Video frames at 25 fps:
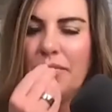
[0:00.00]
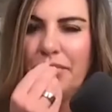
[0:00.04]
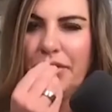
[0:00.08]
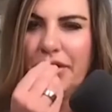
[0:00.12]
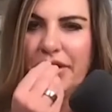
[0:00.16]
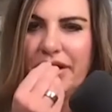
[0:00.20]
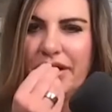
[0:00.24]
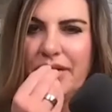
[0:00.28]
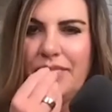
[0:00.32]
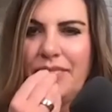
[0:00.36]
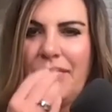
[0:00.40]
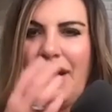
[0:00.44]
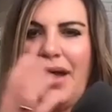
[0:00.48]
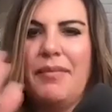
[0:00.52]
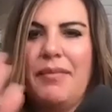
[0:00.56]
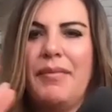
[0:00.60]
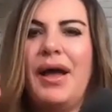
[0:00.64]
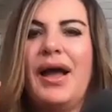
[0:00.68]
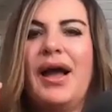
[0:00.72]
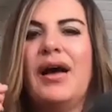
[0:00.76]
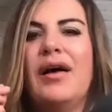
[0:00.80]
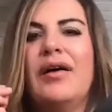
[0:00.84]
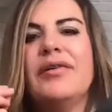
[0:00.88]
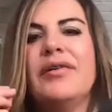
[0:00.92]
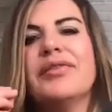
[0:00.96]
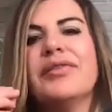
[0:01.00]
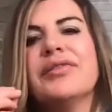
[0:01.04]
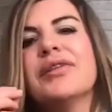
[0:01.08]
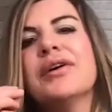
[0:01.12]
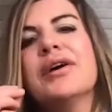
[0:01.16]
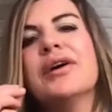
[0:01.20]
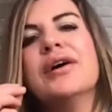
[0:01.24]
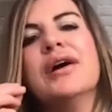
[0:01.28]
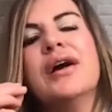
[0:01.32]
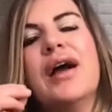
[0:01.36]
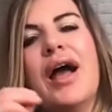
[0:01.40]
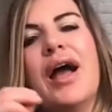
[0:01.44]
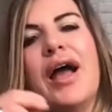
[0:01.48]
put it in my mouth.
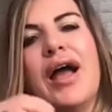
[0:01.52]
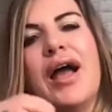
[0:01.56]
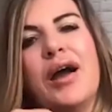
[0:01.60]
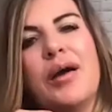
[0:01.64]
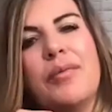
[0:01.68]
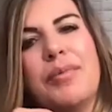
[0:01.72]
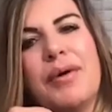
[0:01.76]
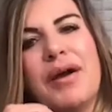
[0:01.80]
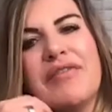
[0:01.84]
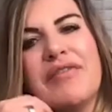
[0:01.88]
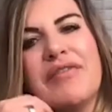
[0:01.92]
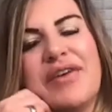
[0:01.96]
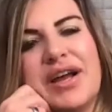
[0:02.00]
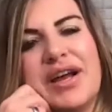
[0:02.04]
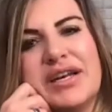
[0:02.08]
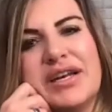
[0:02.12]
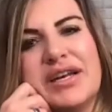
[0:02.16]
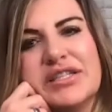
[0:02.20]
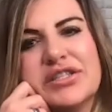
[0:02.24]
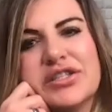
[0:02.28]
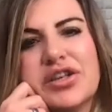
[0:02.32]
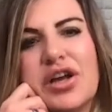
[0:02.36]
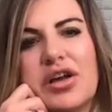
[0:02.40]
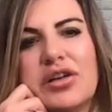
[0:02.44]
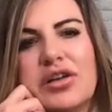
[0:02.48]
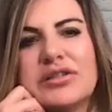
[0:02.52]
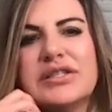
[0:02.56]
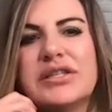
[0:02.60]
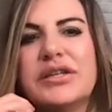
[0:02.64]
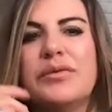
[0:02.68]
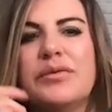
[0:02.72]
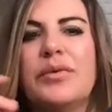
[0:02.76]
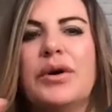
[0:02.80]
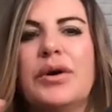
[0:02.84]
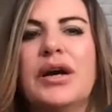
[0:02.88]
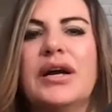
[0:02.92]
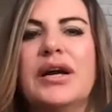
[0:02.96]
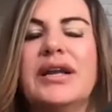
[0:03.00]
I hope I find a
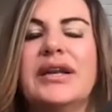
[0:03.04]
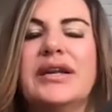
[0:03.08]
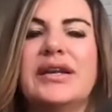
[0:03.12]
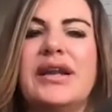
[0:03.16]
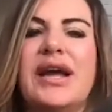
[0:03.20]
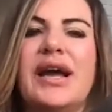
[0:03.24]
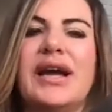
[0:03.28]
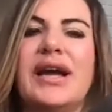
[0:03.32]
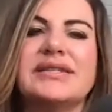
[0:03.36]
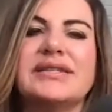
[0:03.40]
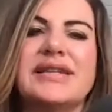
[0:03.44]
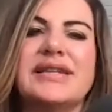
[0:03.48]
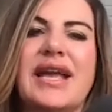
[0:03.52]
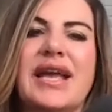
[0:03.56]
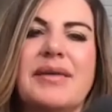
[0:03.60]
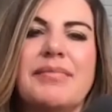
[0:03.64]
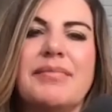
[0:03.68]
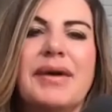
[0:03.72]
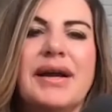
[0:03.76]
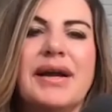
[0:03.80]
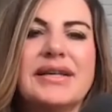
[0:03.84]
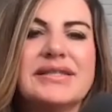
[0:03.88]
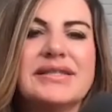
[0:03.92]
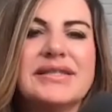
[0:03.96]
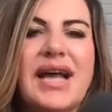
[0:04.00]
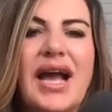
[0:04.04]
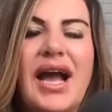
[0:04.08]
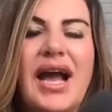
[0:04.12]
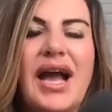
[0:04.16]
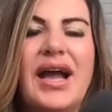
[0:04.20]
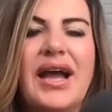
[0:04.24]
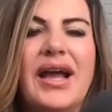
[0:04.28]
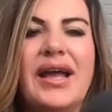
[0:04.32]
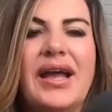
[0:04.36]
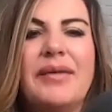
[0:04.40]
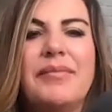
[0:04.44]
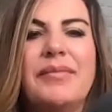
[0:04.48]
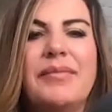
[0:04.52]
salty one. I take my
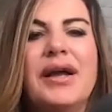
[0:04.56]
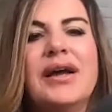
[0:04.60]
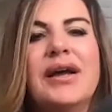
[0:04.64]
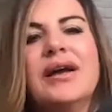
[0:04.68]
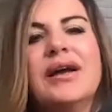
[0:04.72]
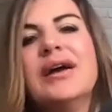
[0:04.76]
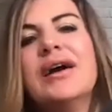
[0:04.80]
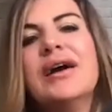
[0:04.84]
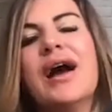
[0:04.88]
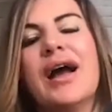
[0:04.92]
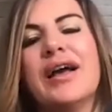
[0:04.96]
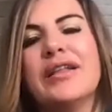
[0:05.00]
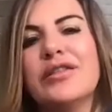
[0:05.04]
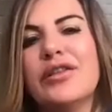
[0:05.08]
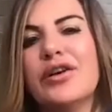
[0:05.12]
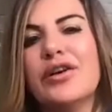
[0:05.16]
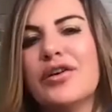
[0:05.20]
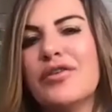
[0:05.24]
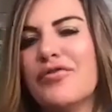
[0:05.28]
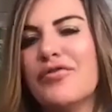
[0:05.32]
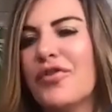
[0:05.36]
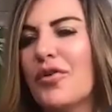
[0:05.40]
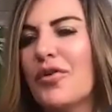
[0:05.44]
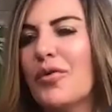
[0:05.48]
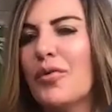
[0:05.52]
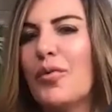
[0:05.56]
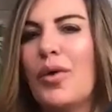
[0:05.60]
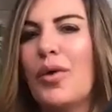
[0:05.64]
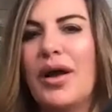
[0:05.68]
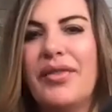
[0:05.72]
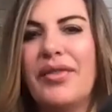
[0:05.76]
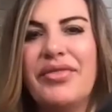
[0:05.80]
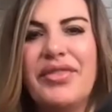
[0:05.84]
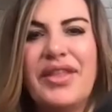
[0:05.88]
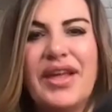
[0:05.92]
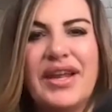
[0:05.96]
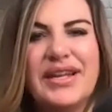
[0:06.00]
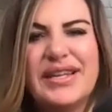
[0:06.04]
time. I look for
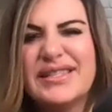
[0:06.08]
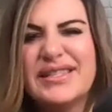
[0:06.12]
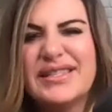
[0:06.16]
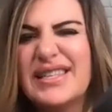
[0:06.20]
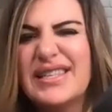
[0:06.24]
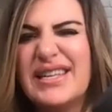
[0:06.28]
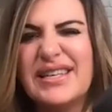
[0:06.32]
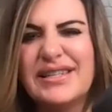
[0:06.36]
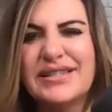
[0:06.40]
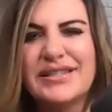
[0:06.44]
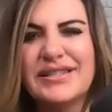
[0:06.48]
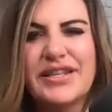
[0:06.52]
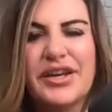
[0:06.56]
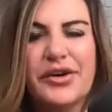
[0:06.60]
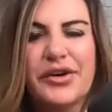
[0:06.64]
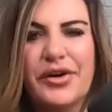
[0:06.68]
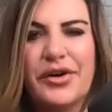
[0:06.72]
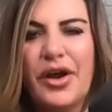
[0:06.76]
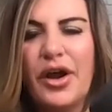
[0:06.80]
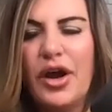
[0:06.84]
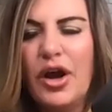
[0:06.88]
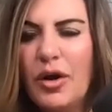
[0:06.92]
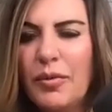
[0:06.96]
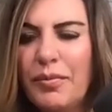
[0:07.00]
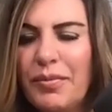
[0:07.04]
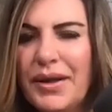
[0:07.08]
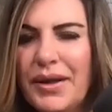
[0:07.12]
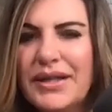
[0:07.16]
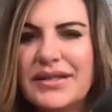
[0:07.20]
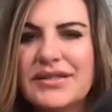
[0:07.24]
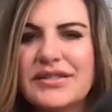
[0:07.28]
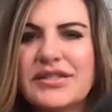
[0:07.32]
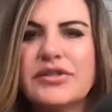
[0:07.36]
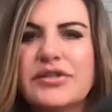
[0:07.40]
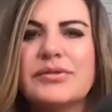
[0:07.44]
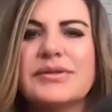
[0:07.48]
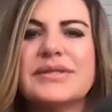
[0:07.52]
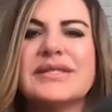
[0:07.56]
one that is easier to
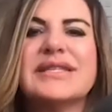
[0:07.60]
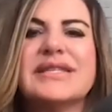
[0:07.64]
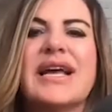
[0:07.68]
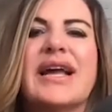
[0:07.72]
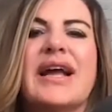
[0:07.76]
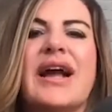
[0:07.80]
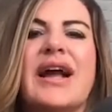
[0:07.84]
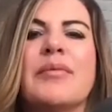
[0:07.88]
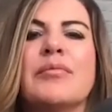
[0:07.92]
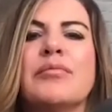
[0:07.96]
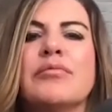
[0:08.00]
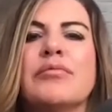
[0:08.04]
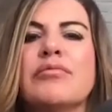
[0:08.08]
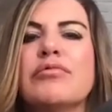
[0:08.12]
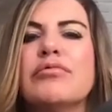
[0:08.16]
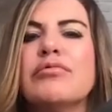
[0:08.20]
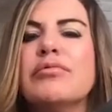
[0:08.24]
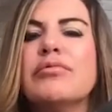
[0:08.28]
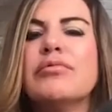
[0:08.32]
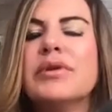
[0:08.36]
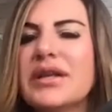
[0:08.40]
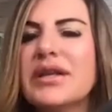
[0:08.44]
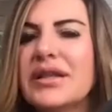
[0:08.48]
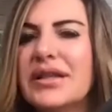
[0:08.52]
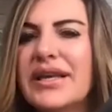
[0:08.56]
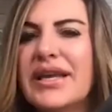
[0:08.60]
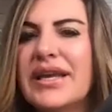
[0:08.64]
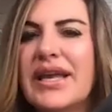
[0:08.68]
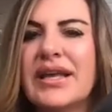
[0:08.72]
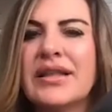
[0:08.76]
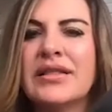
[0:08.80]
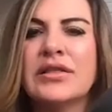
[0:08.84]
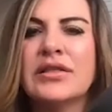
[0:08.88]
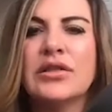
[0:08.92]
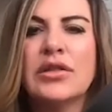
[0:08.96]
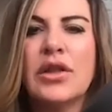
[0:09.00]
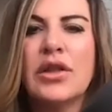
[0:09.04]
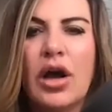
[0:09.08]
open. So it's like I'm really
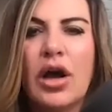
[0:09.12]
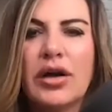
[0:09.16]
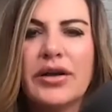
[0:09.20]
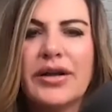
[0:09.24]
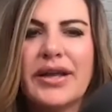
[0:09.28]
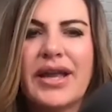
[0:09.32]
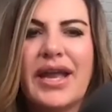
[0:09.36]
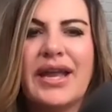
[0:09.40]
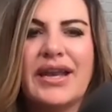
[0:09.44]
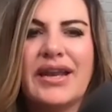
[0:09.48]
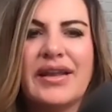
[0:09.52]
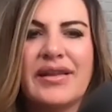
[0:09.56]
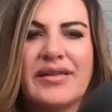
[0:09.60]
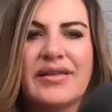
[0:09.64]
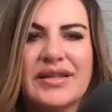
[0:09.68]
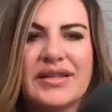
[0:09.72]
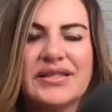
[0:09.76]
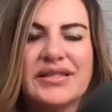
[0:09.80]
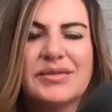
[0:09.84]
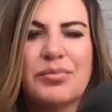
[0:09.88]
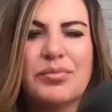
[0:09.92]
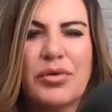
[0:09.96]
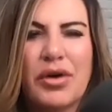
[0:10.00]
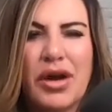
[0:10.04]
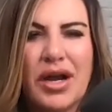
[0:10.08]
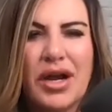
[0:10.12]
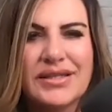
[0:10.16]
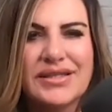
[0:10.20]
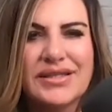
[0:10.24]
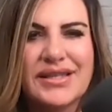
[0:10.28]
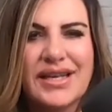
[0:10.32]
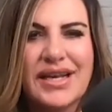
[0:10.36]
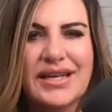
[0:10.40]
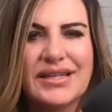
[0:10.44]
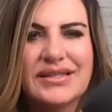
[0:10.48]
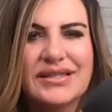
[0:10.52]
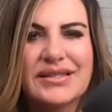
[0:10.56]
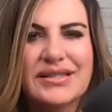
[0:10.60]
elongating this
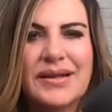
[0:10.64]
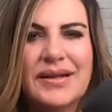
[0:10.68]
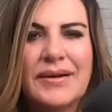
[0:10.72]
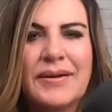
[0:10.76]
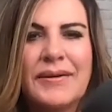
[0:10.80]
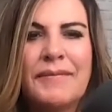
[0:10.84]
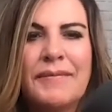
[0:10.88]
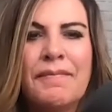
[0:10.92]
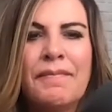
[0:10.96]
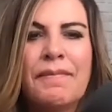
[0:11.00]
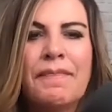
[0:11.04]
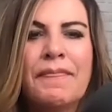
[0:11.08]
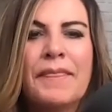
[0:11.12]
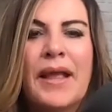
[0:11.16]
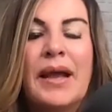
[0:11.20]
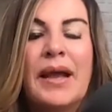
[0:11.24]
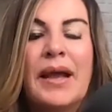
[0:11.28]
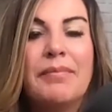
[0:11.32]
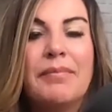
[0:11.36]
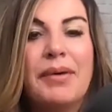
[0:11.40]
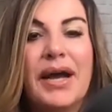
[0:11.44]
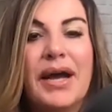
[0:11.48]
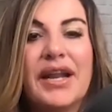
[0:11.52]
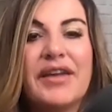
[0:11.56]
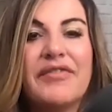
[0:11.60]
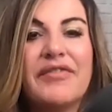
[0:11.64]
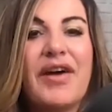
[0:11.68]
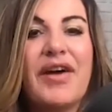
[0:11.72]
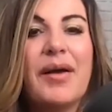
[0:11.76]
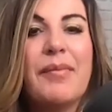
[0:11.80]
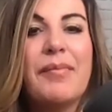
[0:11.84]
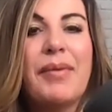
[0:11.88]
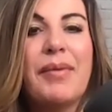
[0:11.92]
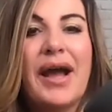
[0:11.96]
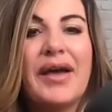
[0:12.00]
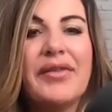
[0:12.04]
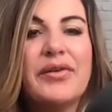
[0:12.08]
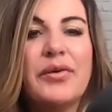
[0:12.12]
process. But if
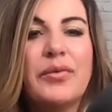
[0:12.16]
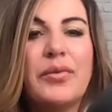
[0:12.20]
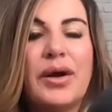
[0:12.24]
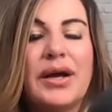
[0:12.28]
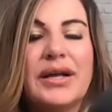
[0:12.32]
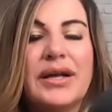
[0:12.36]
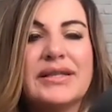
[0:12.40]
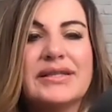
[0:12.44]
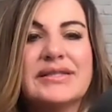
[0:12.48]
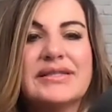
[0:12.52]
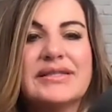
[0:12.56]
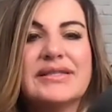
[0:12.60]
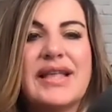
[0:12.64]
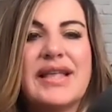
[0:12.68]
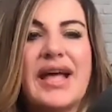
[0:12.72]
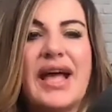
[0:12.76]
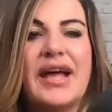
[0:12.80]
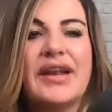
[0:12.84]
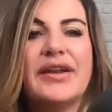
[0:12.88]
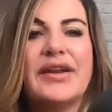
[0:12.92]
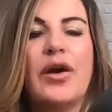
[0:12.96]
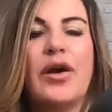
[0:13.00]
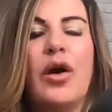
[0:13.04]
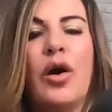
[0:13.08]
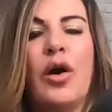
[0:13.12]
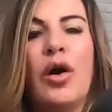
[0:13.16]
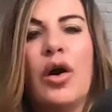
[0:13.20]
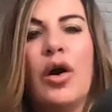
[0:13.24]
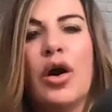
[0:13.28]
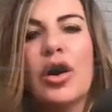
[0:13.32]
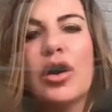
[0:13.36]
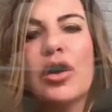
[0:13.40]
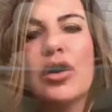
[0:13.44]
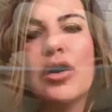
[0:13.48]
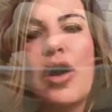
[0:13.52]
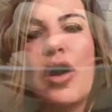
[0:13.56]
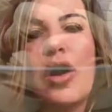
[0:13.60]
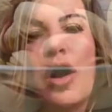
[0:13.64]
I buy the ones that
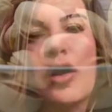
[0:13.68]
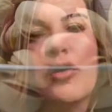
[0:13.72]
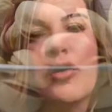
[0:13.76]
are